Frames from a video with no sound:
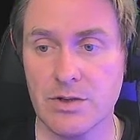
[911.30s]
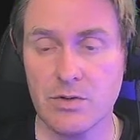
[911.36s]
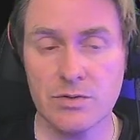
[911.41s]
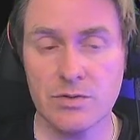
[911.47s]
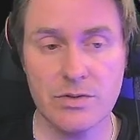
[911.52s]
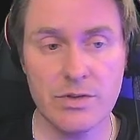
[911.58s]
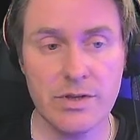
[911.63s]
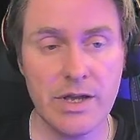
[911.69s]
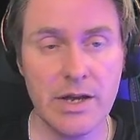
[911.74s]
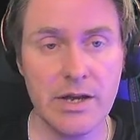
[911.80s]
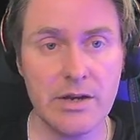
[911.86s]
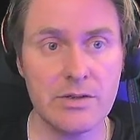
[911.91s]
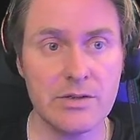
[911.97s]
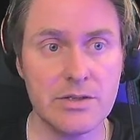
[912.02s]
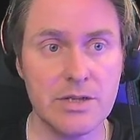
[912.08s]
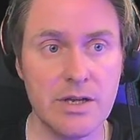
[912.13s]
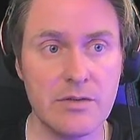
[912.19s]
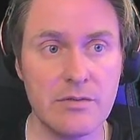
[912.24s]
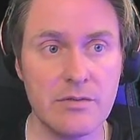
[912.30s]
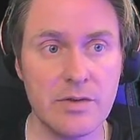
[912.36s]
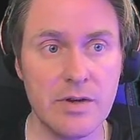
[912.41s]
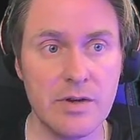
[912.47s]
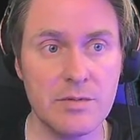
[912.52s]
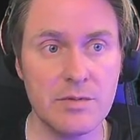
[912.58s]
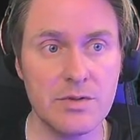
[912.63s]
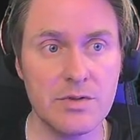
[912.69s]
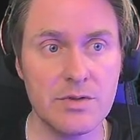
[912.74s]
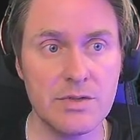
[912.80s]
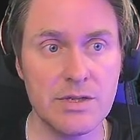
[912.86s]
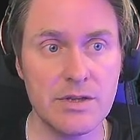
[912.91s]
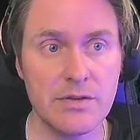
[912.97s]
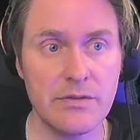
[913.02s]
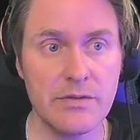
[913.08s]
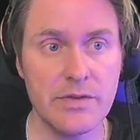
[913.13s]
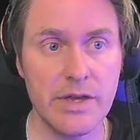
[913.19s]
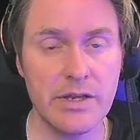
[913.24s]
go to the higher time frame to
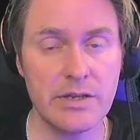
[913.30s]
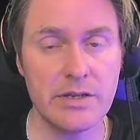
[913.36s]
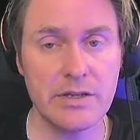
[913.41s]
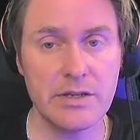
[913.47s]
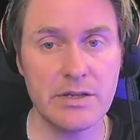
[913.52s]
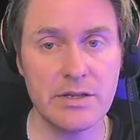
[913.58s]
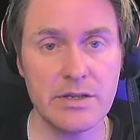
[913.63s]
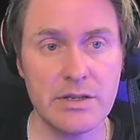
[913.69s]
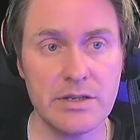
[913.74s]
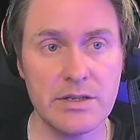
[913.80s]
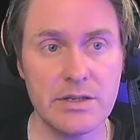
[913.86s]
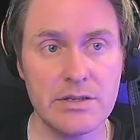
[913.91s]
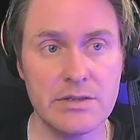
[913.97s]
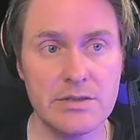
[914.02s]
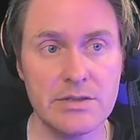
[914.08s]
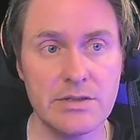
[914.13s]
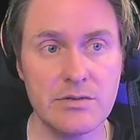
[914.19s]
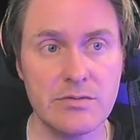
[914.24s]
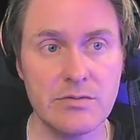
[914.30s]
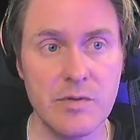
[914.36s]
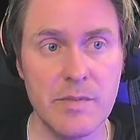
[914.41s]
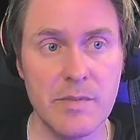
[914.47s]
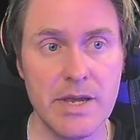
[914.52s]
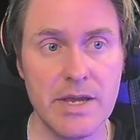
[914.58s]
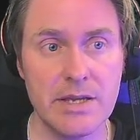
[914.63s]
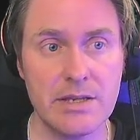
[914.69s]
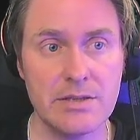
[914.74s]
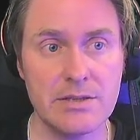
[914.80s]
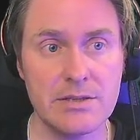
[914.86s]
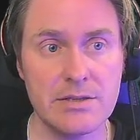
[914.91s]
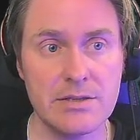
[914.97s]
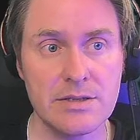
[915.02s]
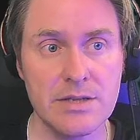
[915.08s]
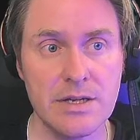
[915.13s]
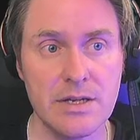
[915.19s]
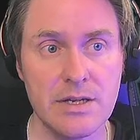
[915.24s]
see if that still
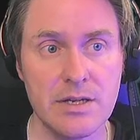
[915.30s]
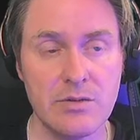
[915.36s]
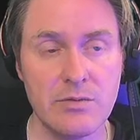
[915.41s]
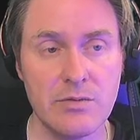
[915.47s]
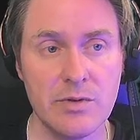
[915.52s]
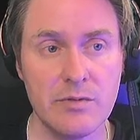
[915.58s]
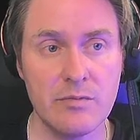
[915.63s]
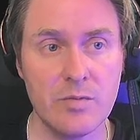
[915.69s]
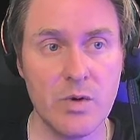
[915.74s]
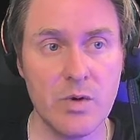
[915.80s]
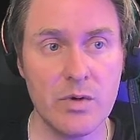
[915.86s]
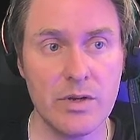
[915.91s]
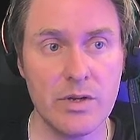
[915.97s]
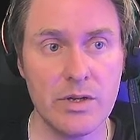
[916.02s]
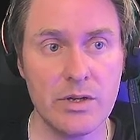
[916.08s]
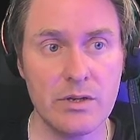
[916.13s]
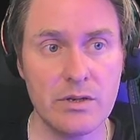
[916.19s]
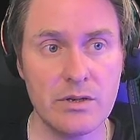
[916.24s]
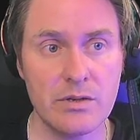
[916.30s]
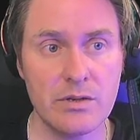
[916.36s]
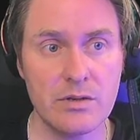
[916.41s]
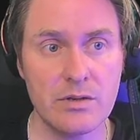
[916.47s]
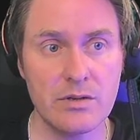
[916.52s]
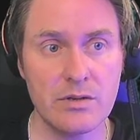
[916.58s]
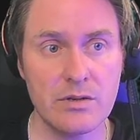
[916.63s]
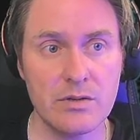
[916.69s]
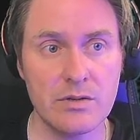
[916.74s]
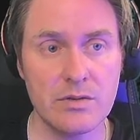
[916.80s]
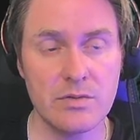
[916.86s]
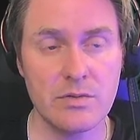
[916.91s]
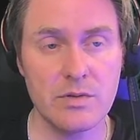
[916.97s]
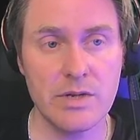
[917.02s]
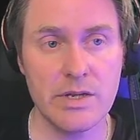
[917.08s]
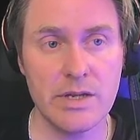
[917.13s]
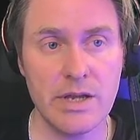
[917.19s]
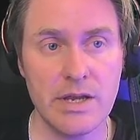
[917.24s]
remains. We've broken
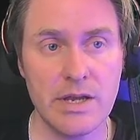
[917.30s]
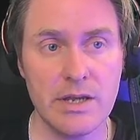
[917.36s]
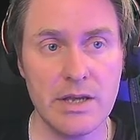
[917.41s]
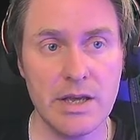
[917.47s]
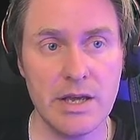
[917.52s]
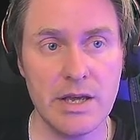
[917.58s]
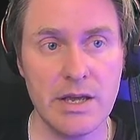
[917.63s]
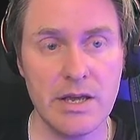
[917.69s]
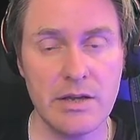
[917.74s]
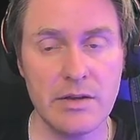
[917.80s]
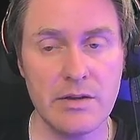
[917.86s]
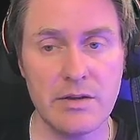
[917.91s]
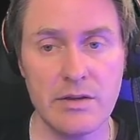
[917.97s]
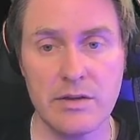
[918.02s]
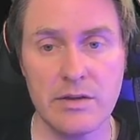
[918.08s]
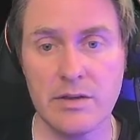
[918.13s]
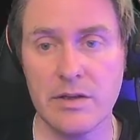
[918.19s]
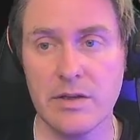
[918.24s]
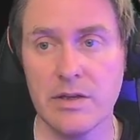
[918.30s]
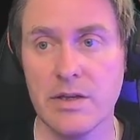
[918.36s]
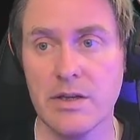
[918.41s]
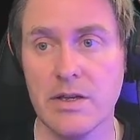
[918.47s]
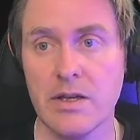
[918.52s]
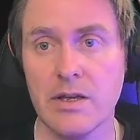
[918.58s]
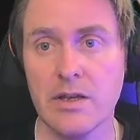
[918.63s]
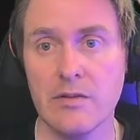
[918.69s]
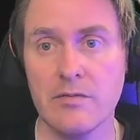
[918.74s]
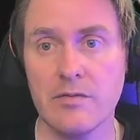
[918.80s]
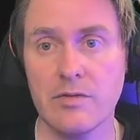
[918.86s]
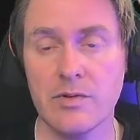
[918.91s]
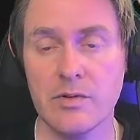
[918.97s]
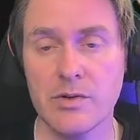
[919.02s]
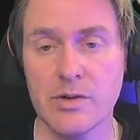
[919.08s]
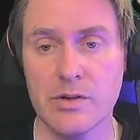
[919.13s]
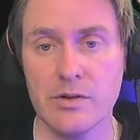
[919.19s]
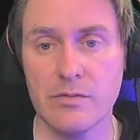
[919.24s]
28k and
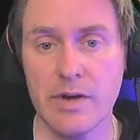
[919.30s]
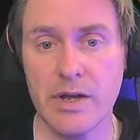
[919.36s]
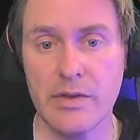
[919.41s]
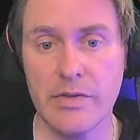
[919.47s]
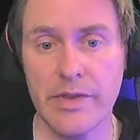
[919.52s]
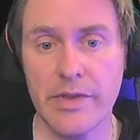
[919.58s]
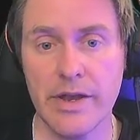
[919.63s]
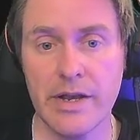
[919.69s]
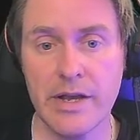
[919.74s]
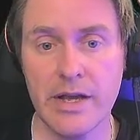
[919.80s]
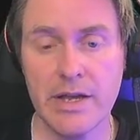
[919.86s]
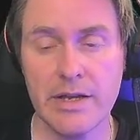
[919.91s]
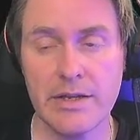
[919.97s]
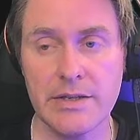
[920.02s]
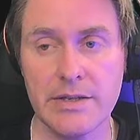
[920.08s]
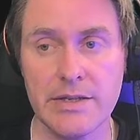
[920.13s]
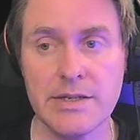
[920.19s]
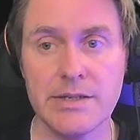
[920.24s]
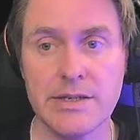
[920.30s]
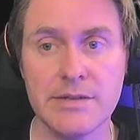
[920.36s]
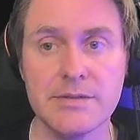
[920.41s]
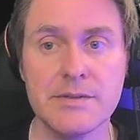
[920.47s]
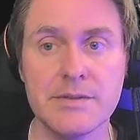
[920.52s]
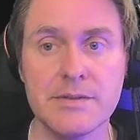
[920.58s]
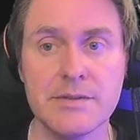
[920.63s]
flirted around that idea.